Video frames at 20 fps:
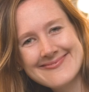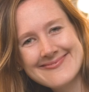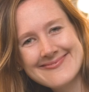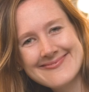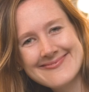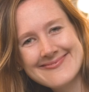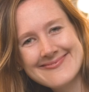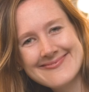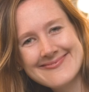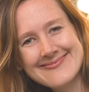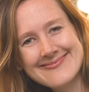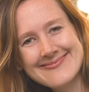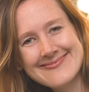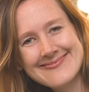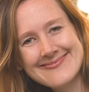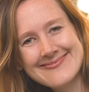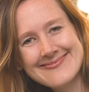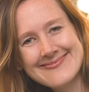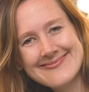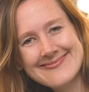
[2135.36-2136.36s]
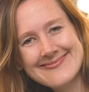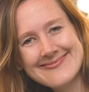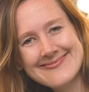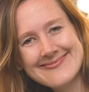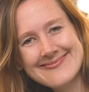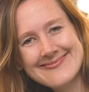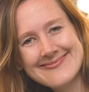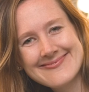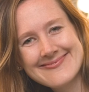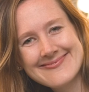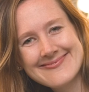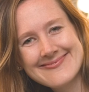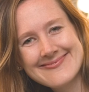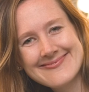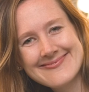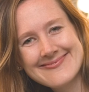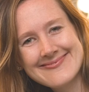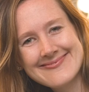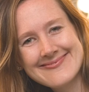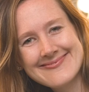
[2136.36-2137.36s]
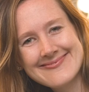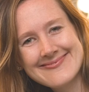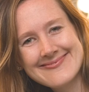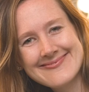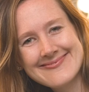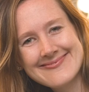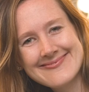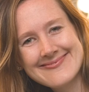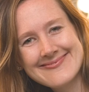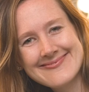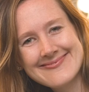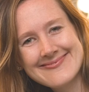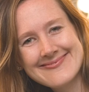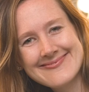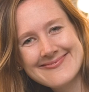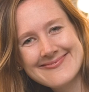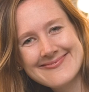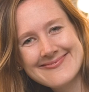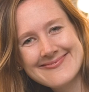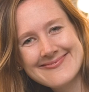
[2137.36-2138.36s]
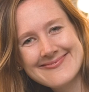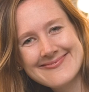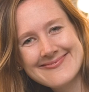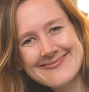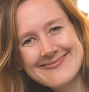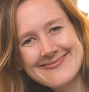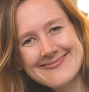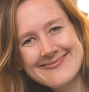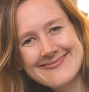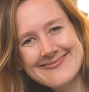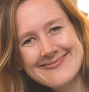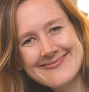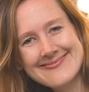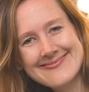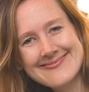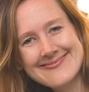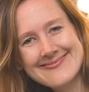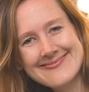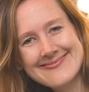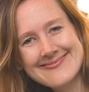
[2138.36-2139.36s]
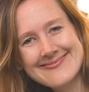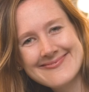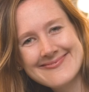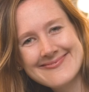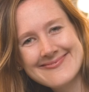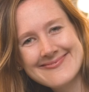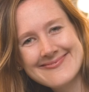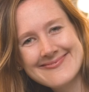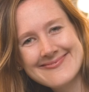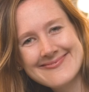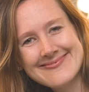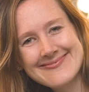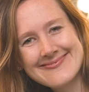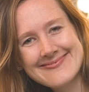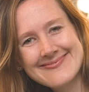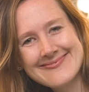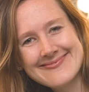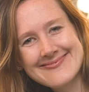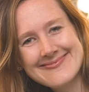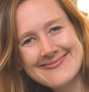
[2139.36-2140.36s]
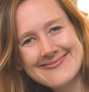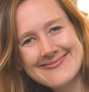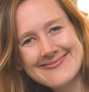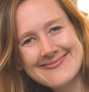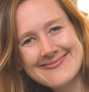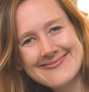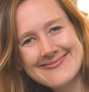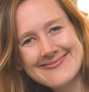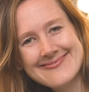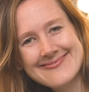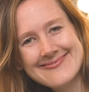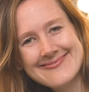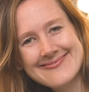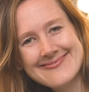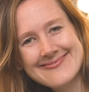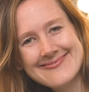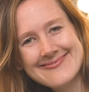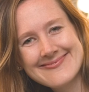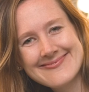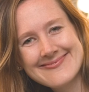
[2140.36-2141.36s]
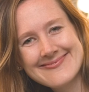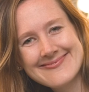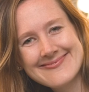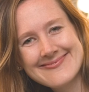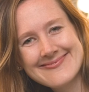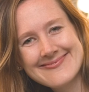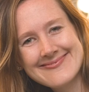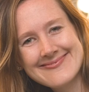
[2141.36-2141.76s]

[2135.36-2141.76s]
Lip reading: [no speech]